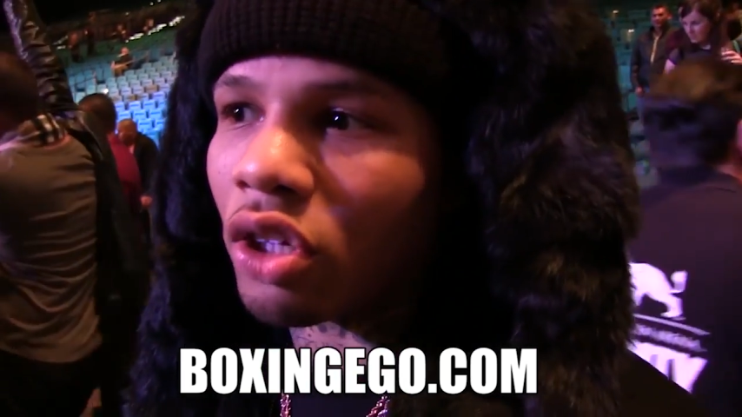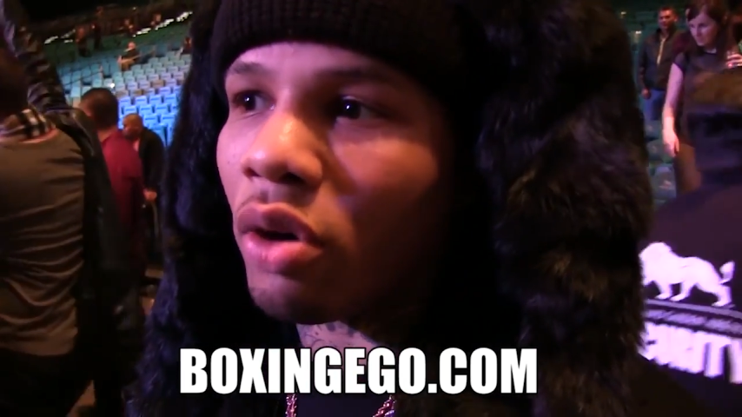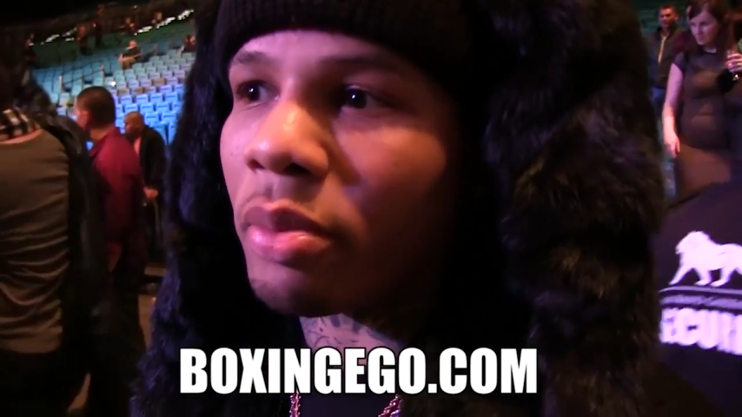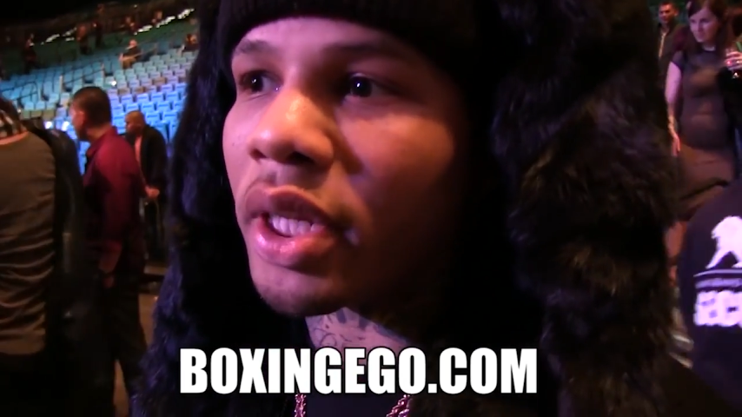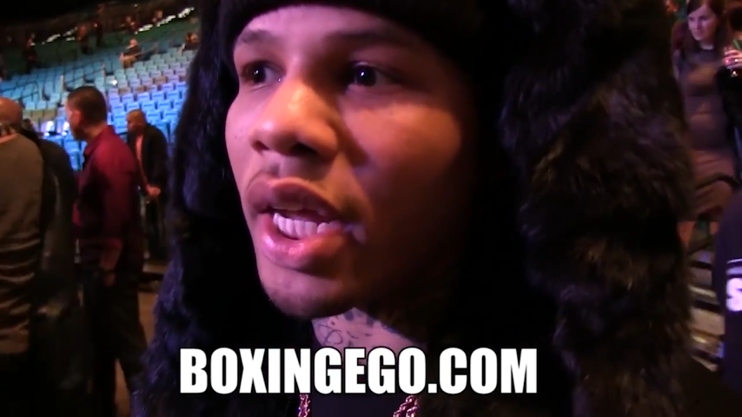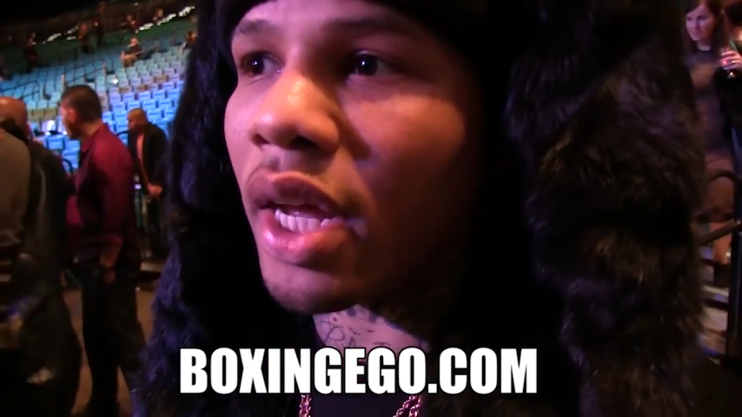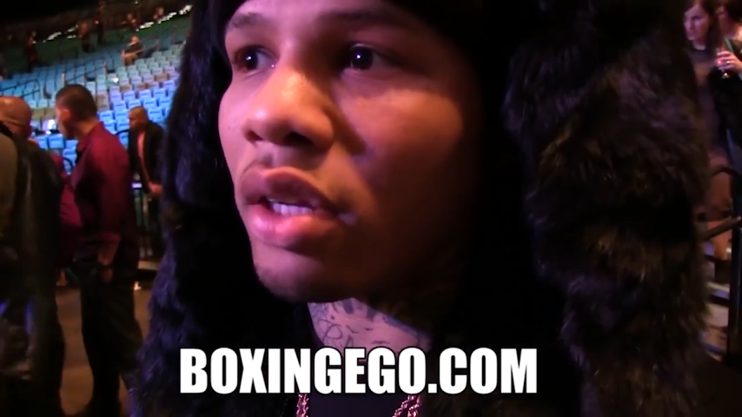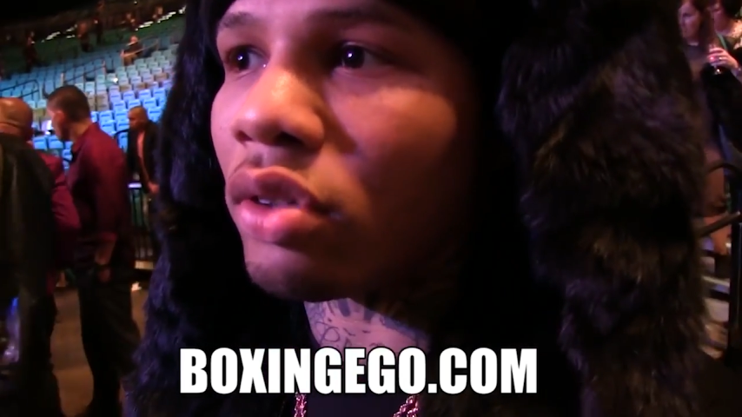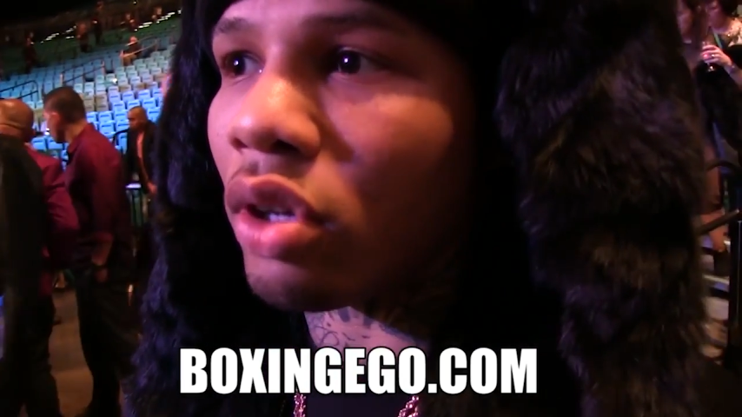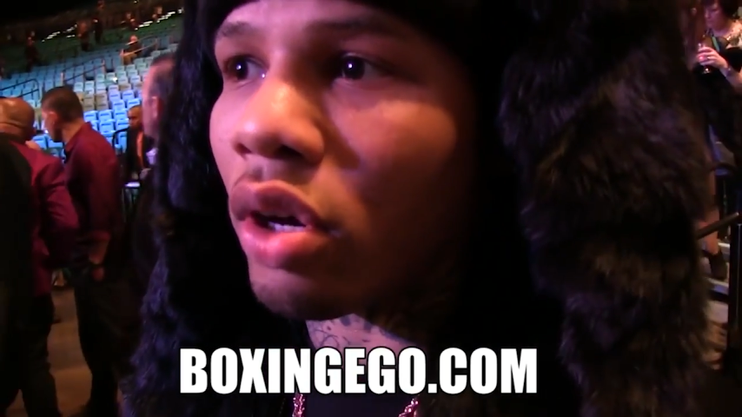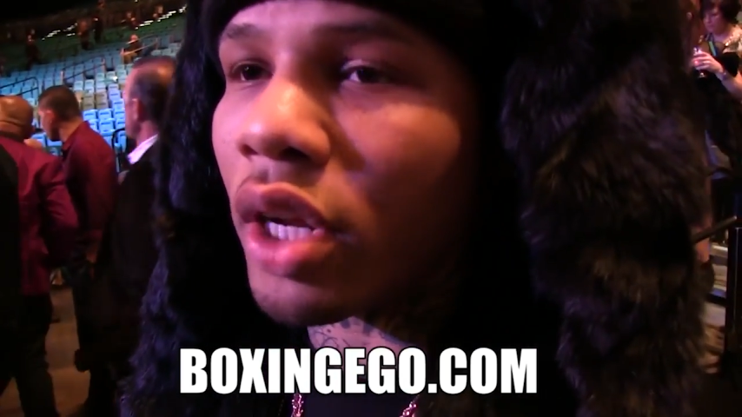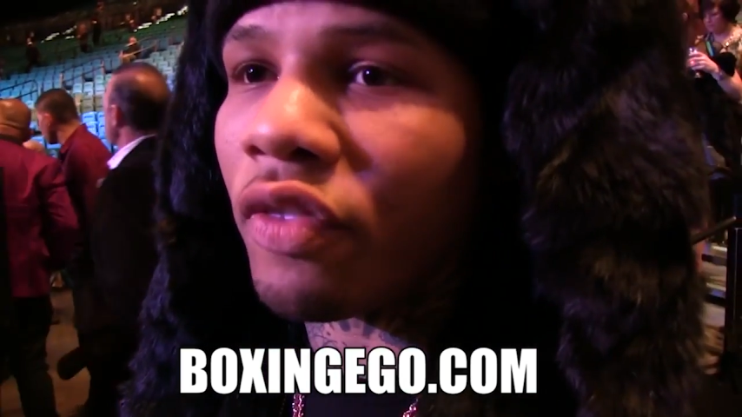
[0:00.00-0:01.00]
at the
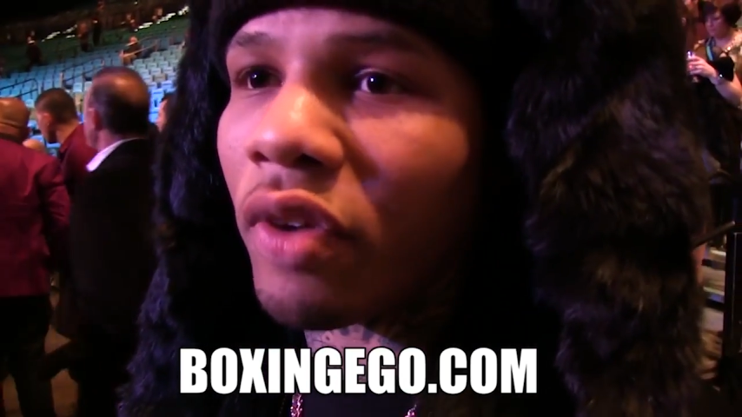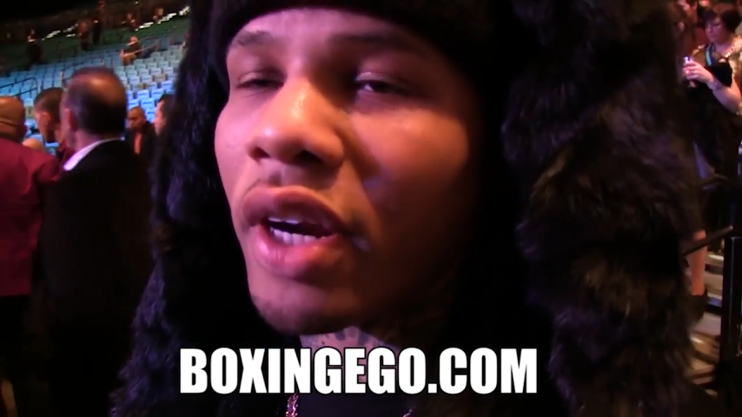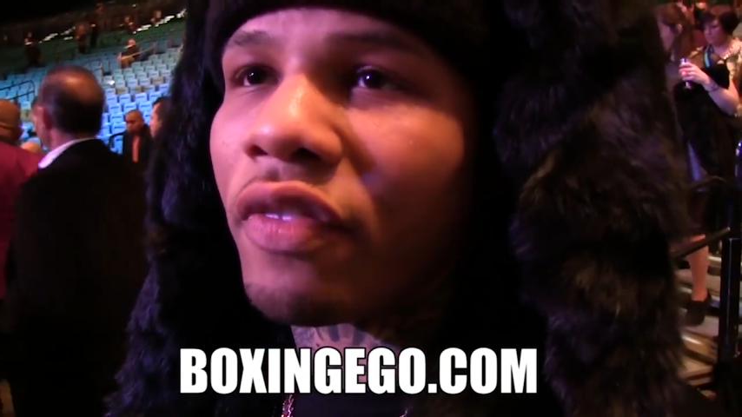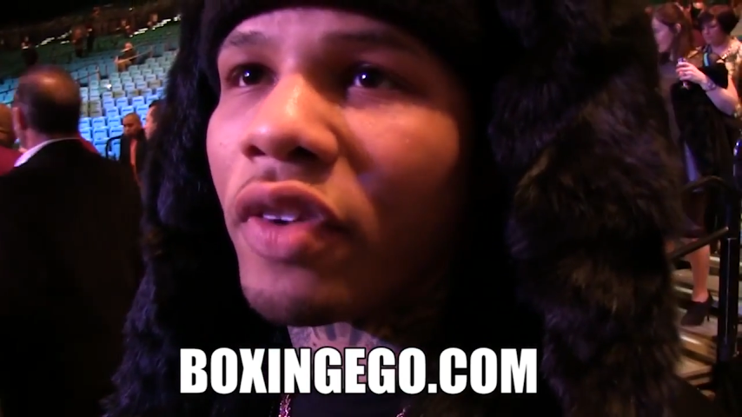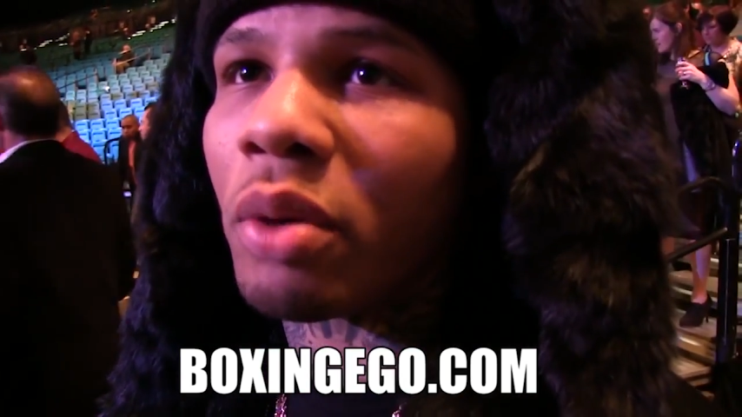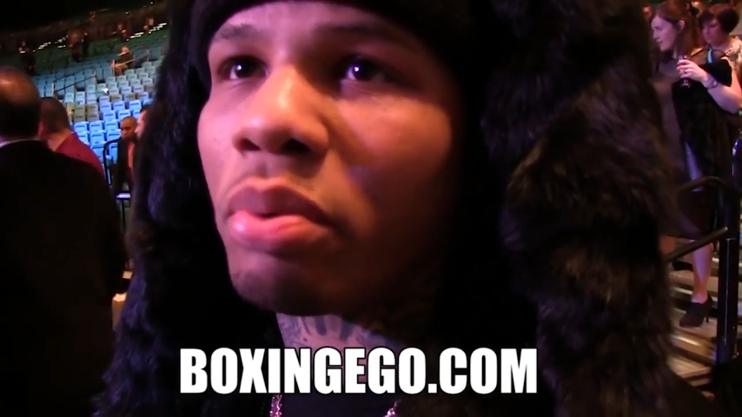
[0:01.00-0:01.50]
featherweight division.